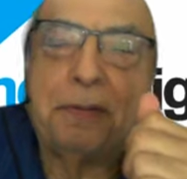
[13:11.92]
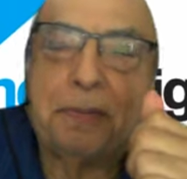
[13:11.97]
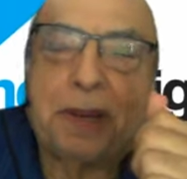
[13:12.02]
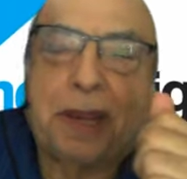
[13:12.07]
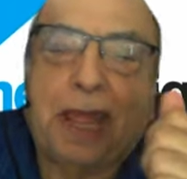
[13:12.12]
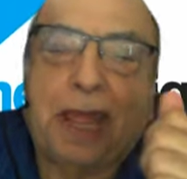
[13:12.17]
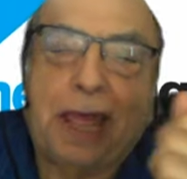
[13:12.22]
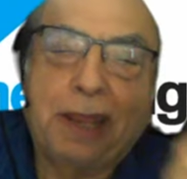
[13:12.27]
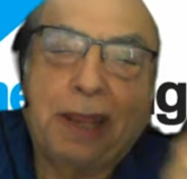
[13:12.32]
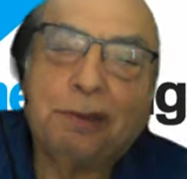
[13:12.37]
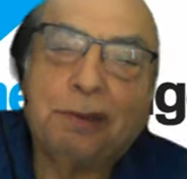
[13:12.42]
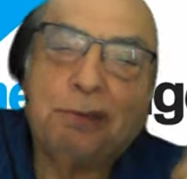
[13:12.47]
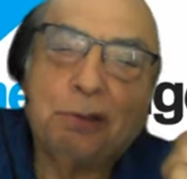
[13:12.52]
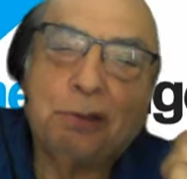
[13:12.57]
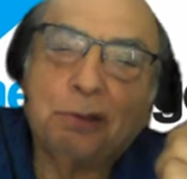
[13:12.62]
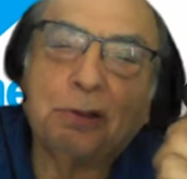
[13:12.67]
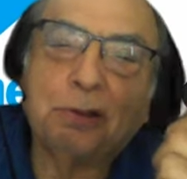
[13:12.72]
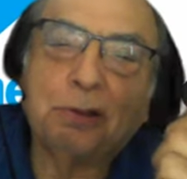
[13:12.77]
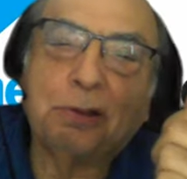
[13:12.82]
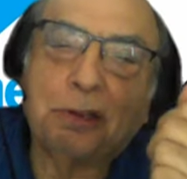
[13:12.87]
but how did
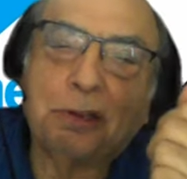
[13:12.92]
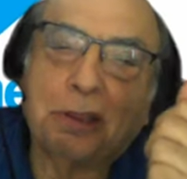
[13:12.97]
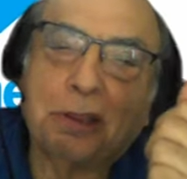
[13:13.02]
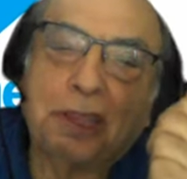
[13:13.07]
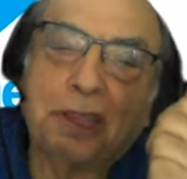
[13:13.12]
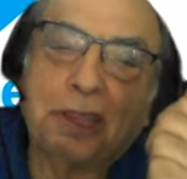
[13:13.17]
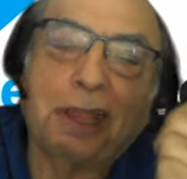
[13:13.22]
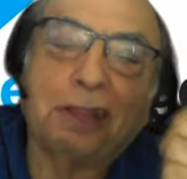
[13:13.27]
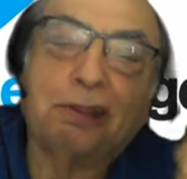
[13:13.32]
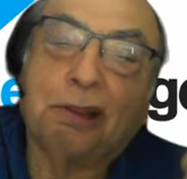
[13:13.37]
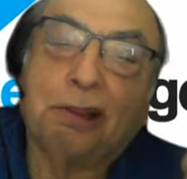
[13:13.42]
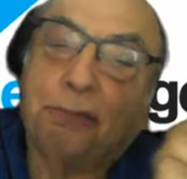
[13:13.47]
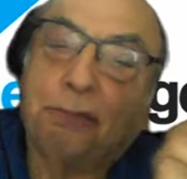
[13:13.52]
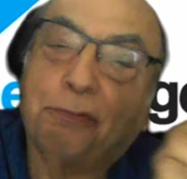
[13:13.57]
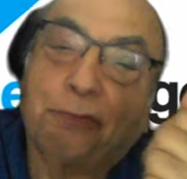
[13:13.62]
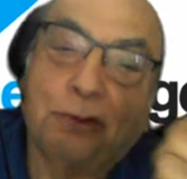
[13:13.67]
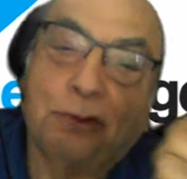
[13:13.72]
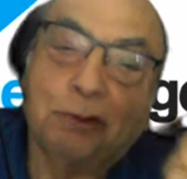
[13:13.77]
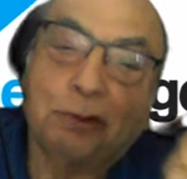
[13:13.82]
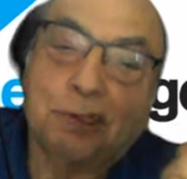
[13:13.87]
you get to the
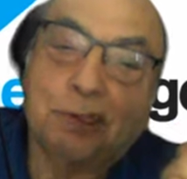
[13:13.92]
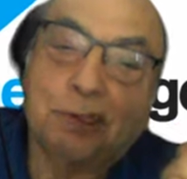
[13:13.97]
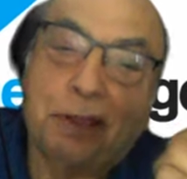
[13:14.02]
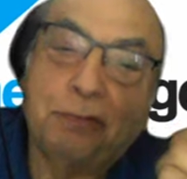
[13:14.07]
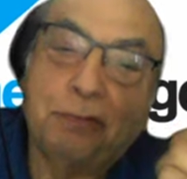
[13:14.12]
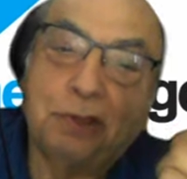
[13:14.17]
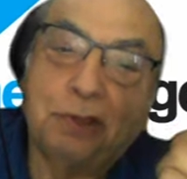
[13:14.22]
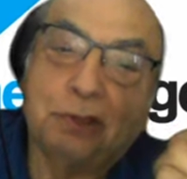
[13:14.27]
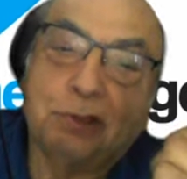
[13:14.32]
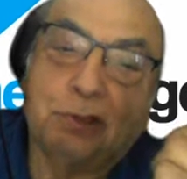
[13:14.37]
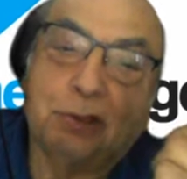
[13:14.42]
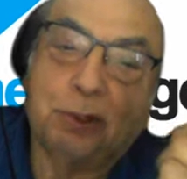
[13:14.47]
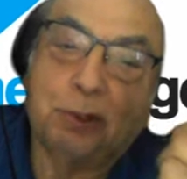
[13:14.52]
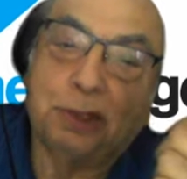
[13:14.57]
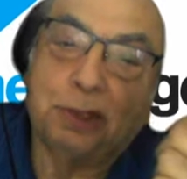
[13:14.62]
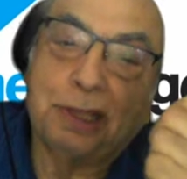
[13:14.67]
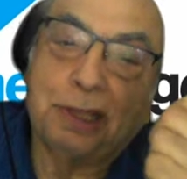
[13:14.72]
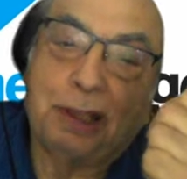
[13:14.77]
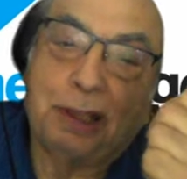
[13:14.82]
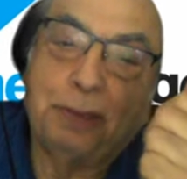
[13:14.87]
first 7
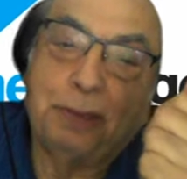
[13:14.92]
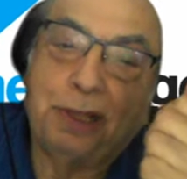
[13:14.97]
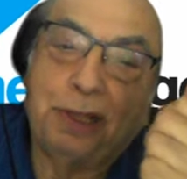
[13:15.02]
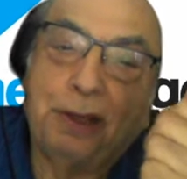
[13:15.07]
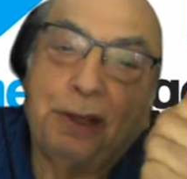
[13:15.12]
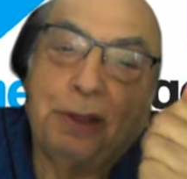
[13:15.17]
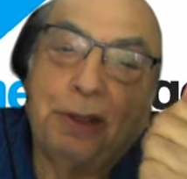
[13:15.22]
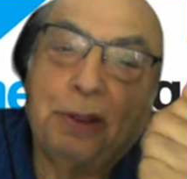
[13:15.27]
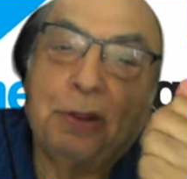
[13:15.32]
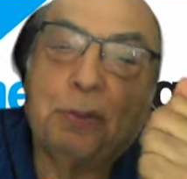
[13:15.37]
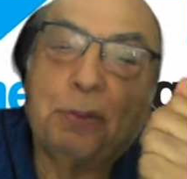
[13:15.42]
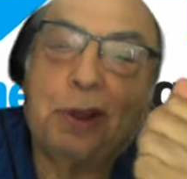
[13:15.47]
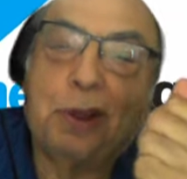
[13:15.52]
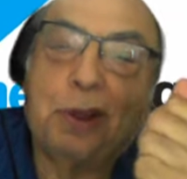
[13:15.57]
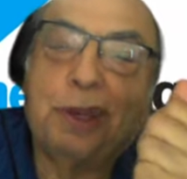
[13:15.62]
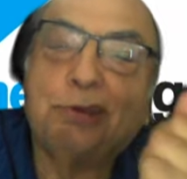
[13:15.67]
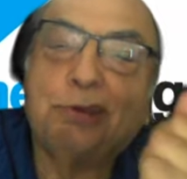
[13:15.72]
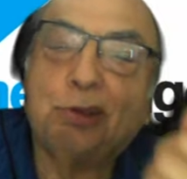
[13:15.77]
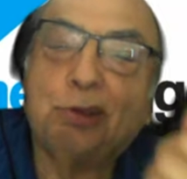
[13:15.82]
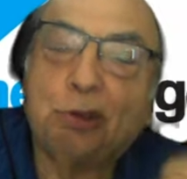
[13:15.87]
stores? I mean,
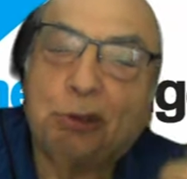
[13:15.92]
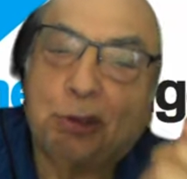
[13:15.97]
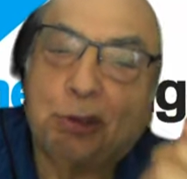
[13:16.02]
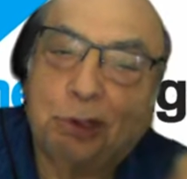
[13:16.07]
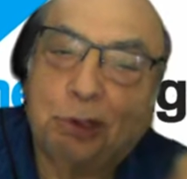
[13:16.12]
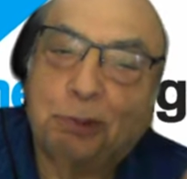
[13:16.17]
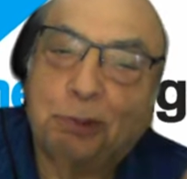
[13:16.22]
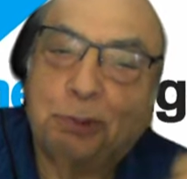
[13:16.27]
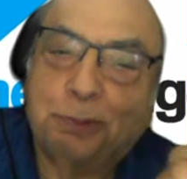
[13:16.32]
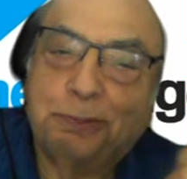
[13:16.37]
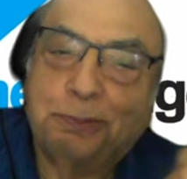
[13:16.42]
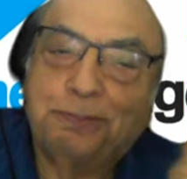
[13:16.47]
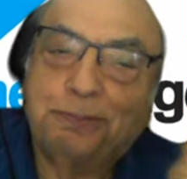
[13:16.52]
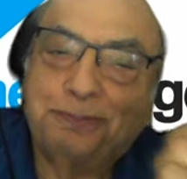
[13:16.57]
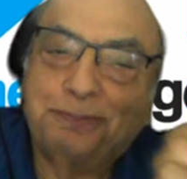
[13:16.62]
what did you do?